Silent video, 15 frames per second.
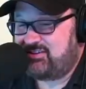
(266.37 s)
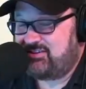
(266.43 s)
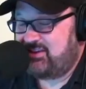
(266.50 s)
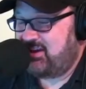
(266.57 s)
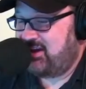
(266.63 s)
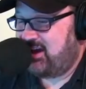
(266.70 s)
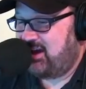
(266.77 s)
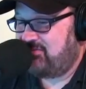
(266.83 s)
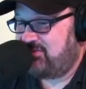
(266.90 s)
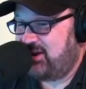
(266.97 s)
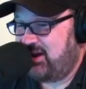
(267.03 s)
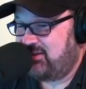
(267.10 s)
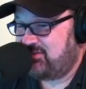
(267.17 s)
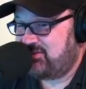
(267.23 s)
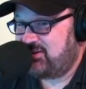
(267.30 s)
Yeah, I've
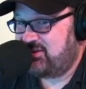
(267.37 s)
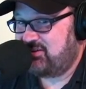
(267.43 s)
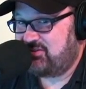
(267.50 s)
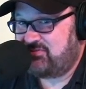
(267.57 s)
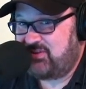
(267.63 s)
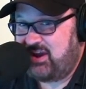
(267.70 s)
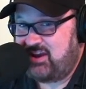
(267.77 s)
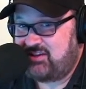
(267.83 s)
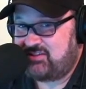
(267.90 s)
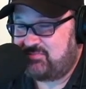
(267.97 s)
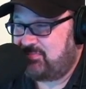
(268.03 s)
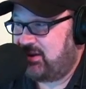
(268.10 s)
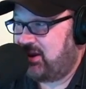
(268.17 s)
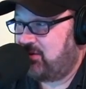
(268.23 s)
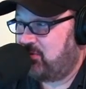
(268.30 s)
not seen his face,
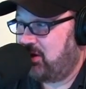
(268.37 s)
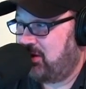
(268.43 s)
but I want to